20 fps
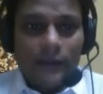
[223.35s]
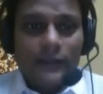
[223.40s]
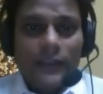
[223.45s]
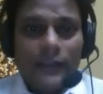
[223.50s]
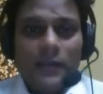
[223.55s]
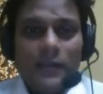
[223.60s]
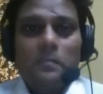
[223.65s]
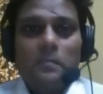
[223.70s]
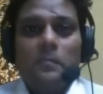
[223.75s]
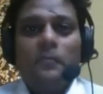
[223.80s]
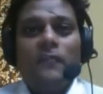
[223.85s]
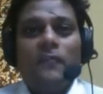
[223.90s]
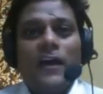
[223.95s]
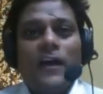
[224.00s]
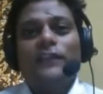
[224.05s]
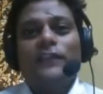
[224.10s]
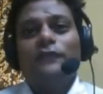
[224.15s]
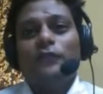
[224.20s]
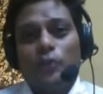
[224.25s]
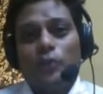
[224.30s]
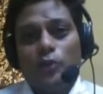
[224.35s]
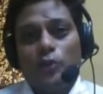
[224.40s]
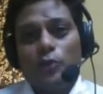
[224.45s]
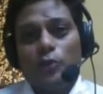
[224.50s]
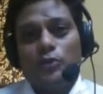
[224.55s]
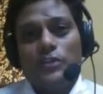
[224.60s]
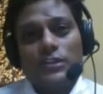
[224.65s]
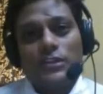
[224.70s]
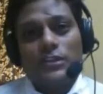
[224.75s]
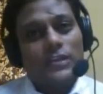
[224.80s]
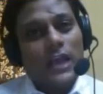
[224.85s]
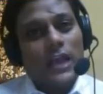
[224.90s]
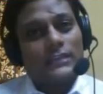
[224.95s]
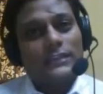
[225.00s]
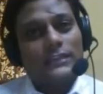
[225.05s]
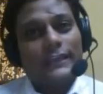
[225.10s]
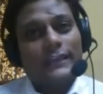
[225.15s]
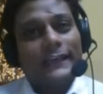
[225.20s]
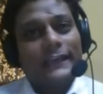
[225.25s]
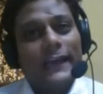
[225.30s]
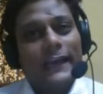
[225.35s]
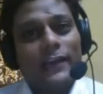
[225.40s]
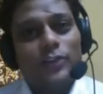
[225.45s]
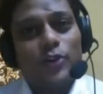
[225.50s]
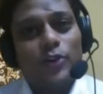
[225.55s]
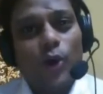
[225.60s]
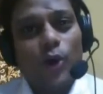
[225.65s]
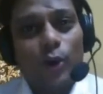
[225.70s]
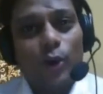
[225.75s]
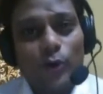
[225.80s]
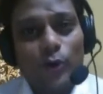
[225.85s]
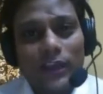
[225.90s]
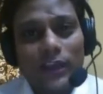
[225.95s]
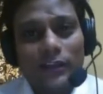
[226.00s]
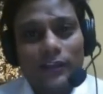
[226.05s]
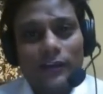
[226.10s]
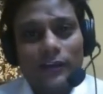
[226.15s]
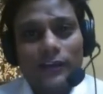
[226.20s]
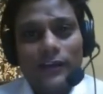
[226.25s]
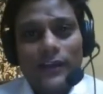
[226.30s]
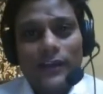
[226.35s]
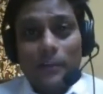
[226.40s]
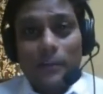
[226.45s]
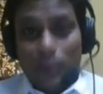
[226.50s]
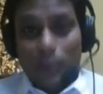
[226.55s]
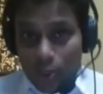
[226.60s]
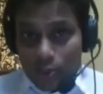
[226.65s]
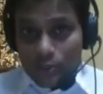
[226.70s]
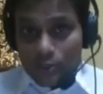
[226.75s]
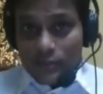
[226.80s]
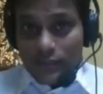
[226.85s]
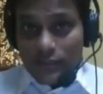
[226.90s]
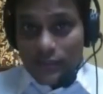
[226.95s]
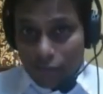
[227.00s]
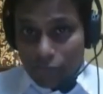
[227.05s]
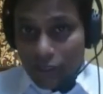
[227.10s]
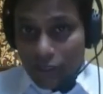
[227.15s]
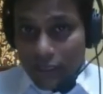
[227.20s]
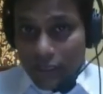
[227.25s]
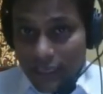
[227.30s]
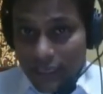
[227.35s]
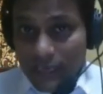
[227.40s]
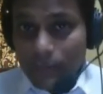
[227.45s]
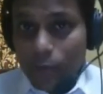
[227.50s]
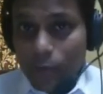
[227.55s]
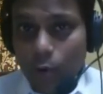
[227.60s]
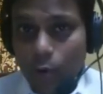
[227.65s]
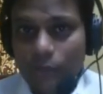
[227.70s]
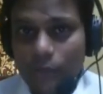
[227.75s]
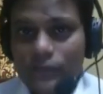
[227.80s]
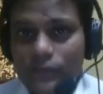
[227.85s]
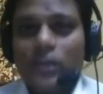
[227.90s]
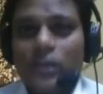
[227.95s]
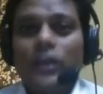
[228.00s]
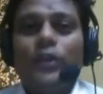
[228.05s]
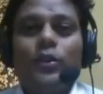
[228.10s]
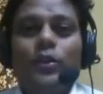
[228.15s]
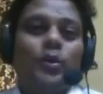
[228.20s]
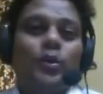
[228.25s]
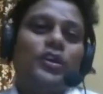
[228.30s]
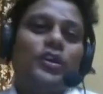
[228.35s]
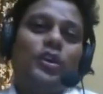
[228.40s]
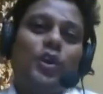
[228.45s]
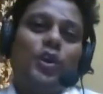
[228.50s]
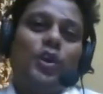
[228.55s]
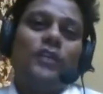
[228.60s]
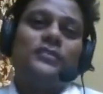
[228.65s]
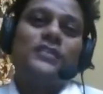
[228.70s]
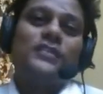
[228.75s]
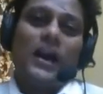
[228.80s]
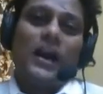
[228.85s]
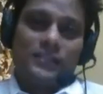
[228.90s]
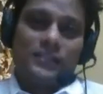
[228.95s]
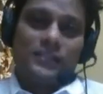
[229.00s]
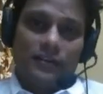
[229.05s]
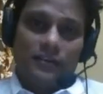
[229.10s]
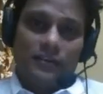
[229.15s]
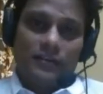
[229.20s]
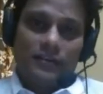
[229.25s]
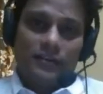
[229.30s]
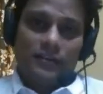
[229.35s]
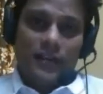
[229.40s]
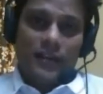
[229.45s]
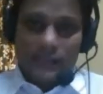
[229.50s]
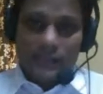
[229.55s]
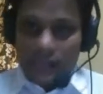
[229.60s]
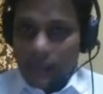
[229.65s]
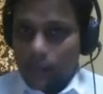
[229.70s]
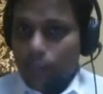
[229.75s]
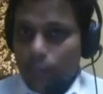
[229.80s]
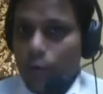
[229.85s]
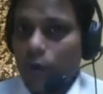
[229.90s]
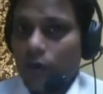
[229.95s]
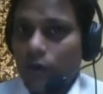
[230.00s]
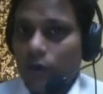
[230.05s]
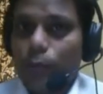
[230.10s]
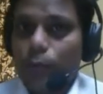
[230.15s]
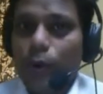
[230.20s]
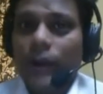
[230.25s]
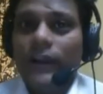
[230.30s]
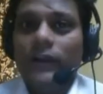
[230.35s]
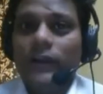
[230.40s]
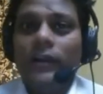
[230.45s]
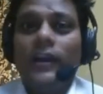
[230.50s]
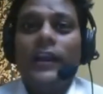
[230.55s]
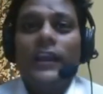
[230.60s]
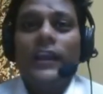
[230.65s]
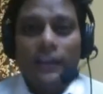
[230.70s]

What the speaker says: then White would lose his castling rights altogether, because if the king moves, you cannot castle. That's an important point.